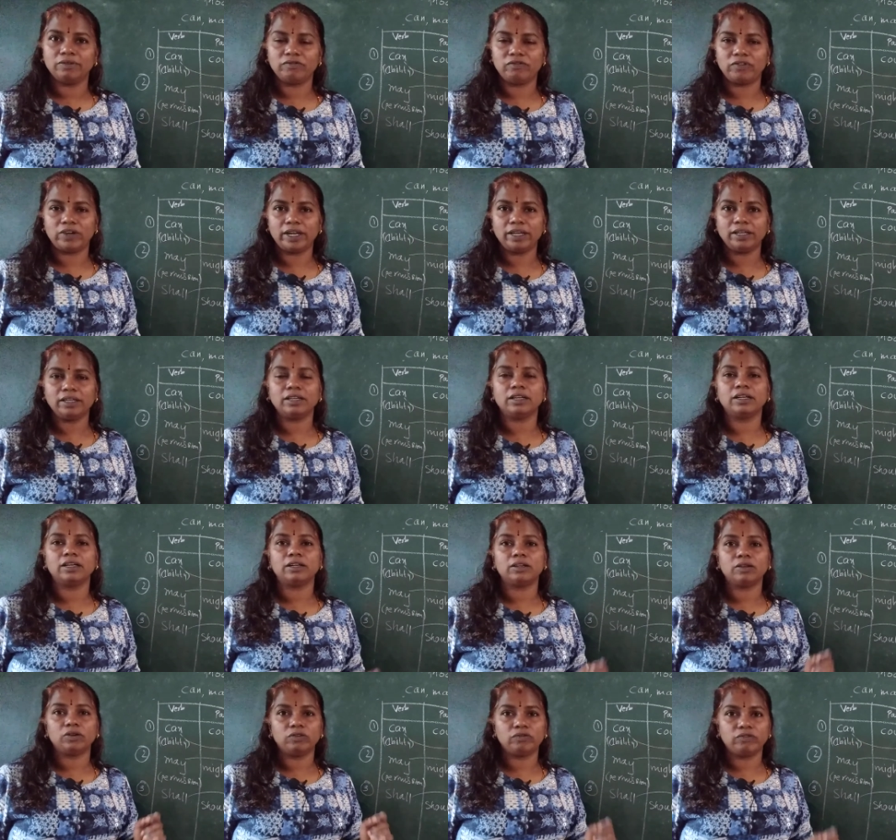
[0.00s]
Fine.
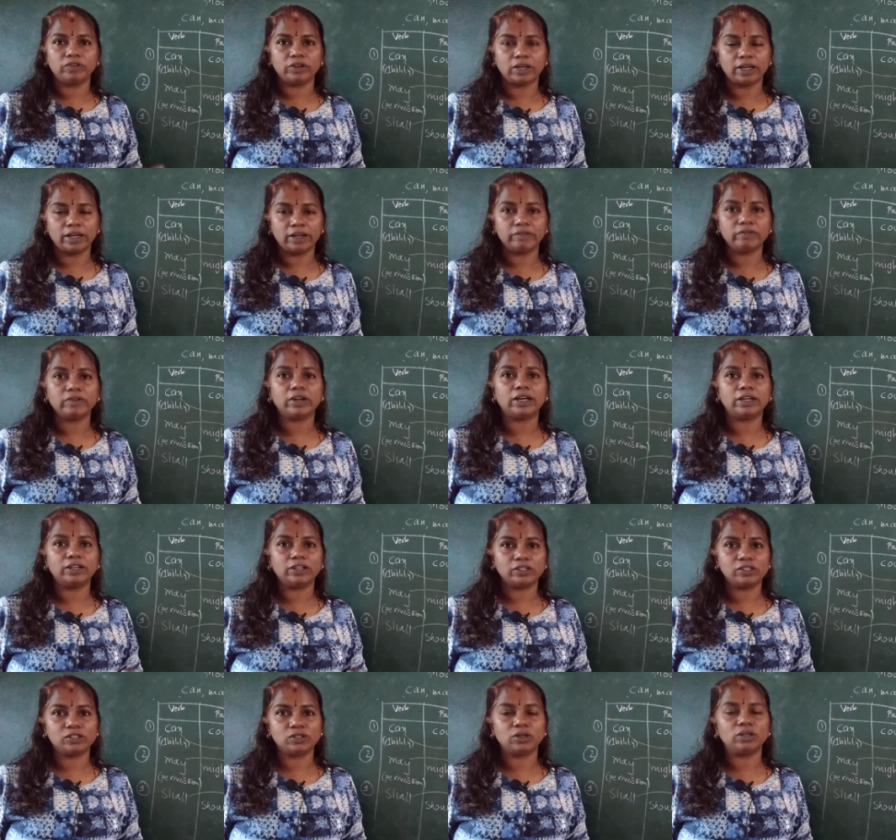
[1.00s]
If you have
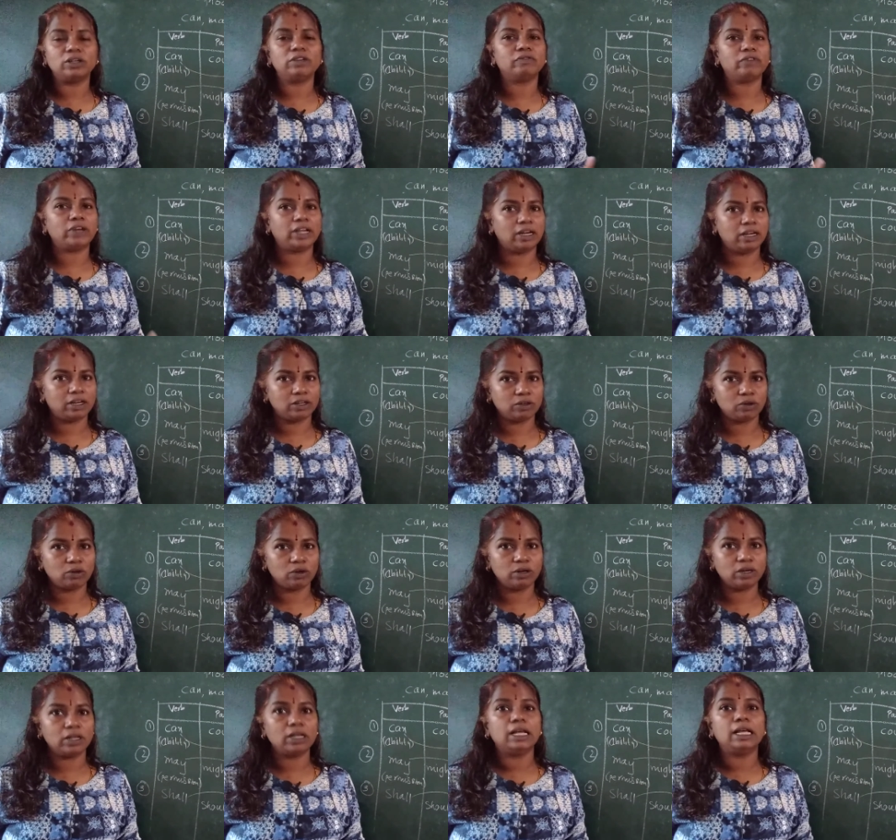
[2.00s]
understood, well and
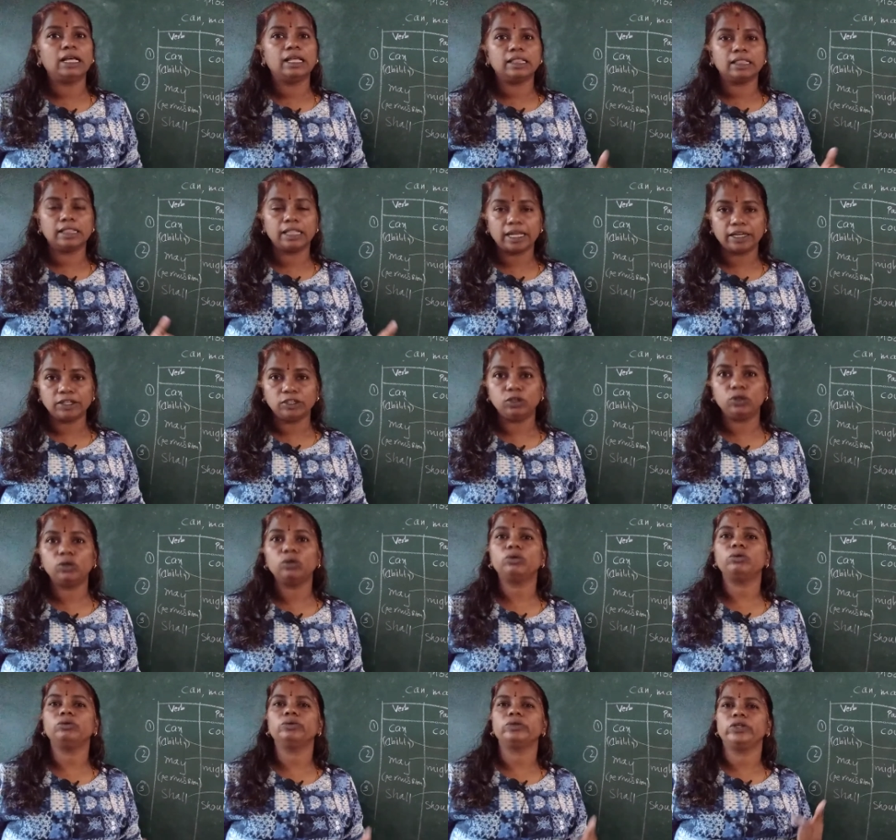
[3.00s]
good. Then
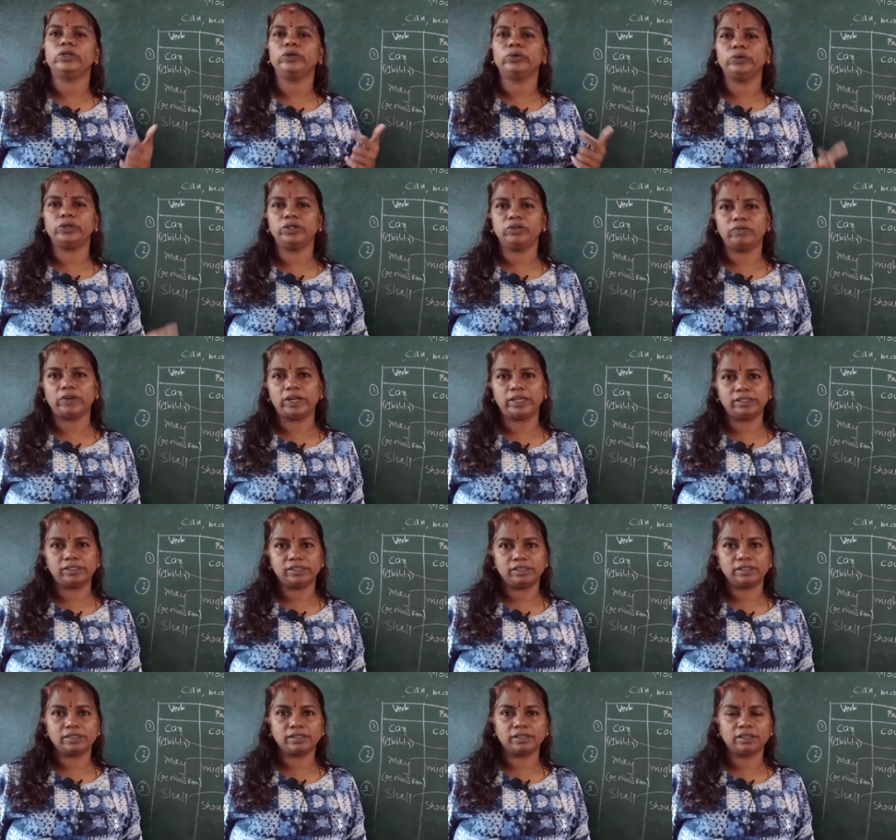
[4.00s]
too, you revise
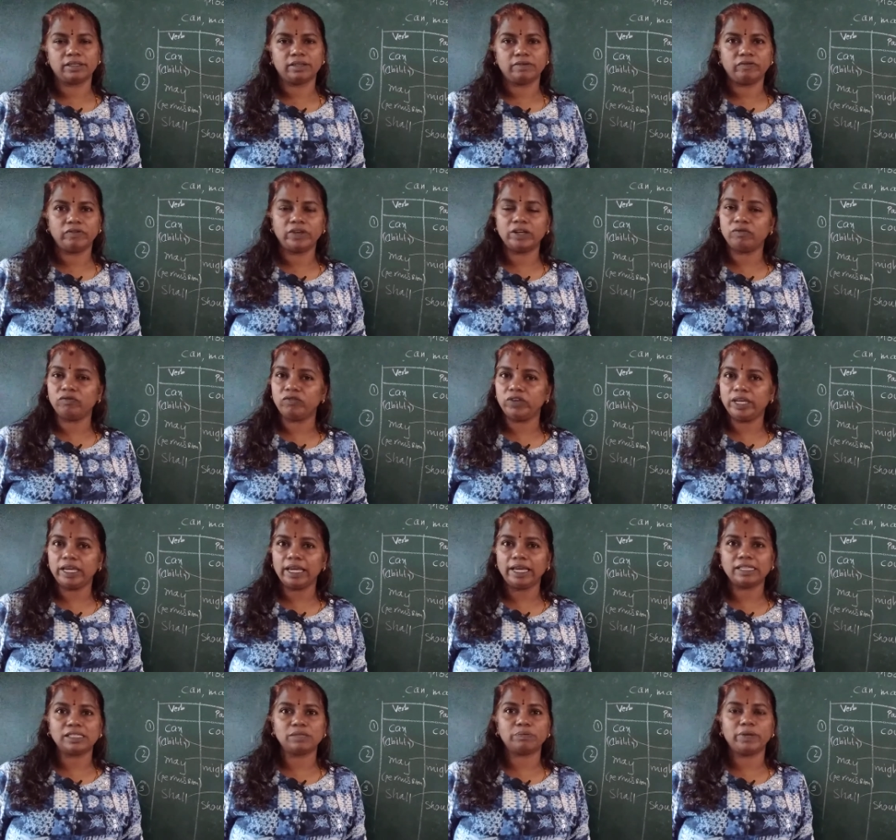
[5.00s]
it. When
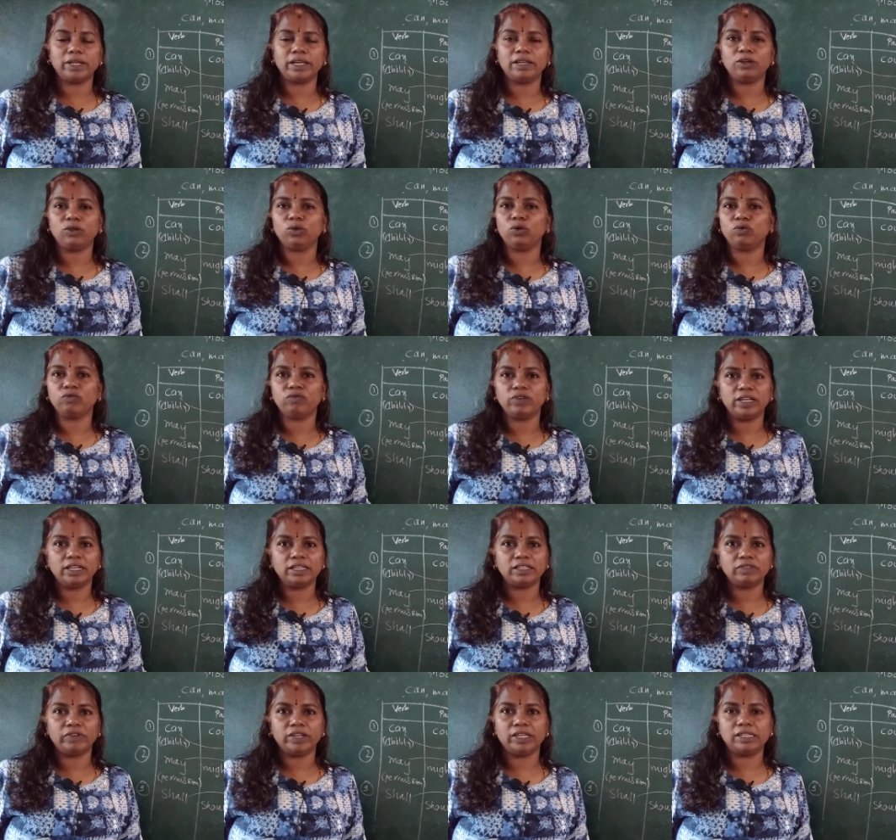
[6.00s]
we explain, you feel
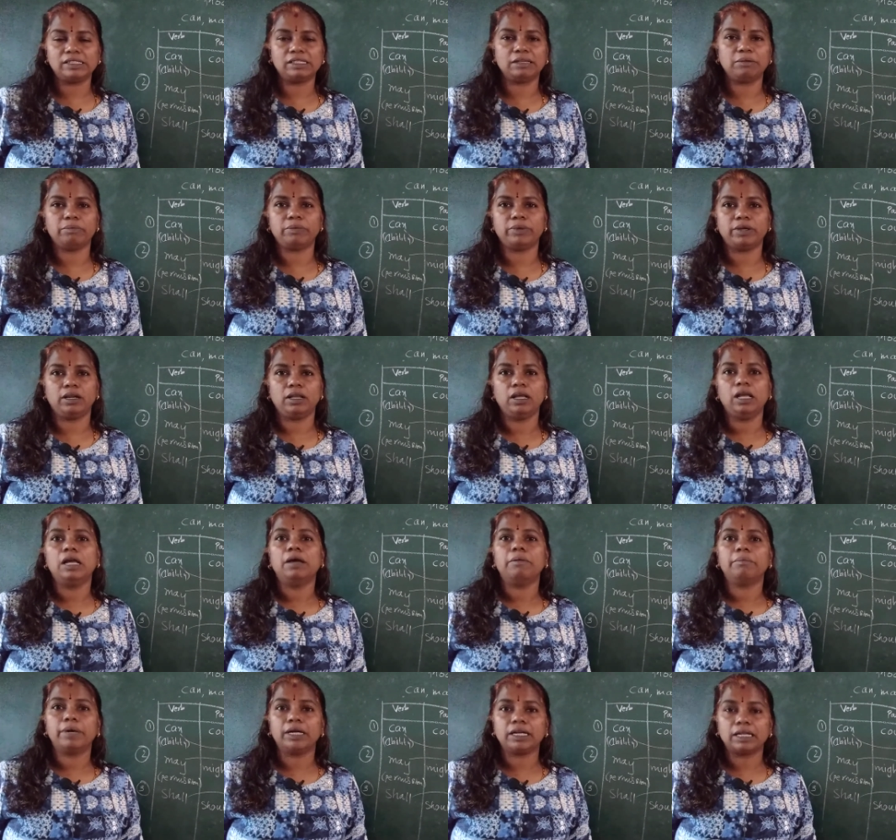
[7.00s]
it very simple.
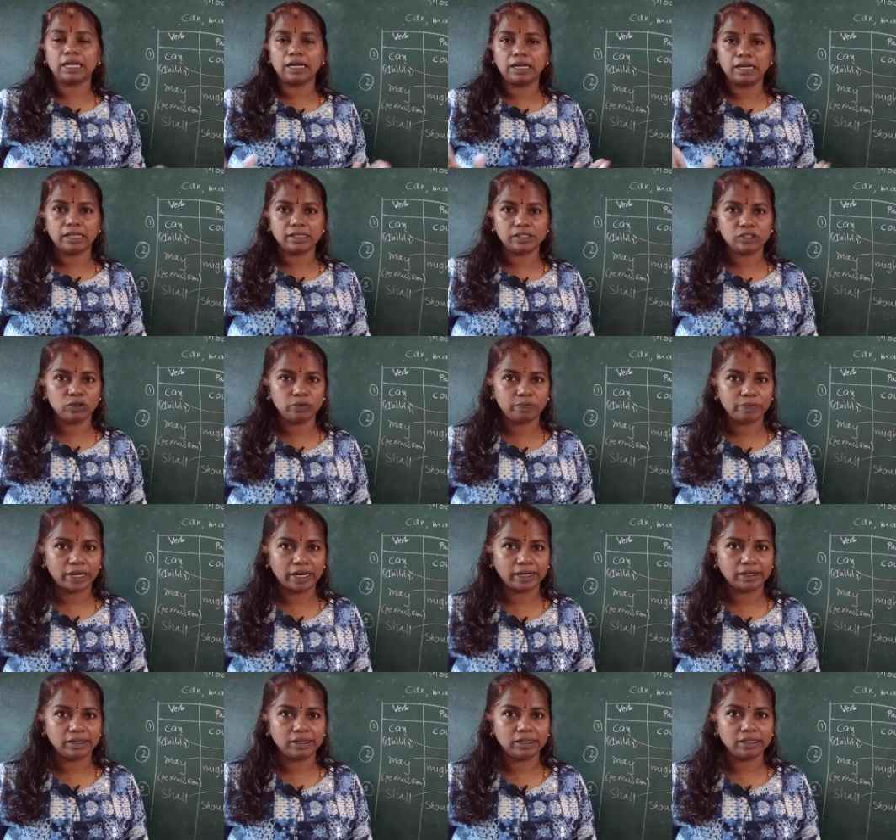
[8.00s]
But unless you
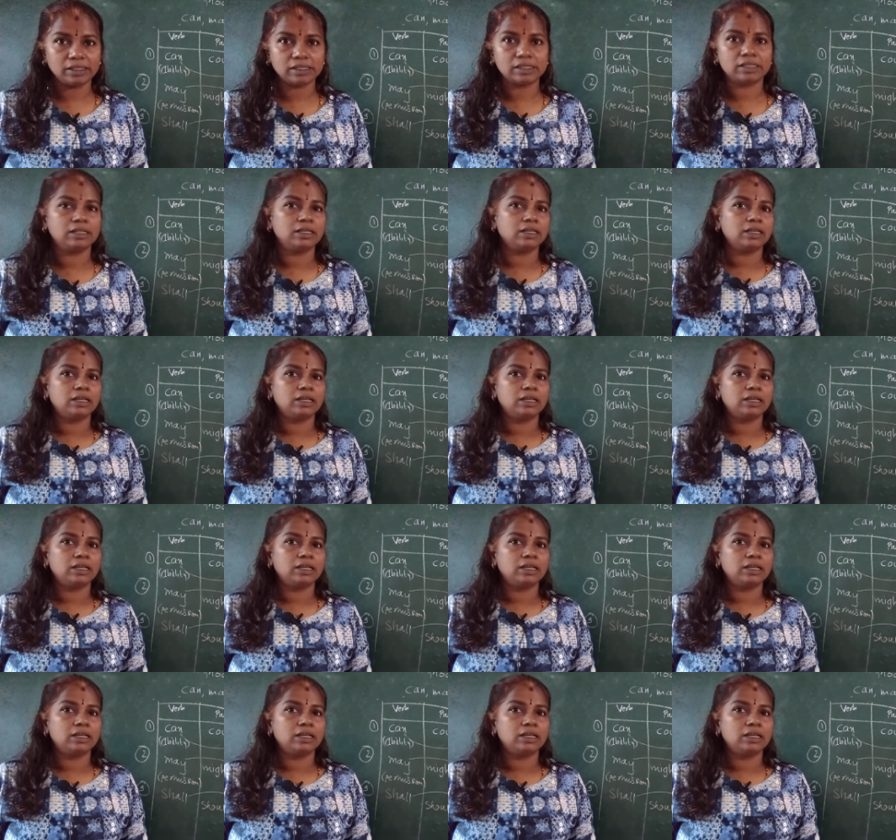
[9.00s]
practice,